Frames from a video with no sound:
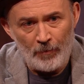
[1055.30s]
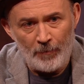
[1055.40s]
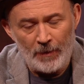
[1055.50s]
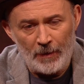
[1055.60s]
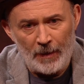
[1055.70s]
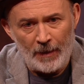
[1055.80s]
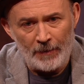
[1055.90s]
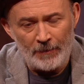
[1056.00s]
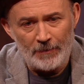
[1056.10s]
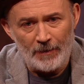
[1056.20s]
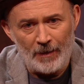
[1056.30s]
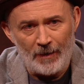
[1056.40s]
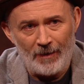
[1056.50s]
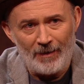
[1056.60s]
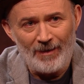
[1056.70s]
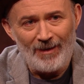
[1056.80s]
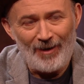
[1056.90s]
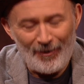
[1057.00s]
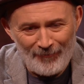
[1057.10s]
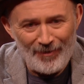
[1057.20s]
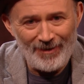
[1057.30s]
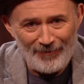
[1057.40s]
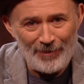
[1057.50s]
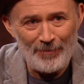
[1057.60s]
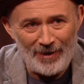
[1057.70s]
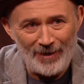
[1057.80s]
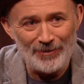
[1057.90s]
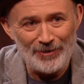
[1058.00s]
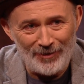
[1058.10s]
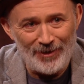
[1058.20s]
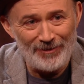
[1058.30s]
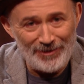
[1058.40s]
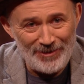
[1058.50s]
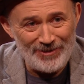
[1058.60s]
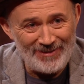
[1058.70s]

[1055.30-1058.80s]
woman, and I'm very, very proud that you're Irish.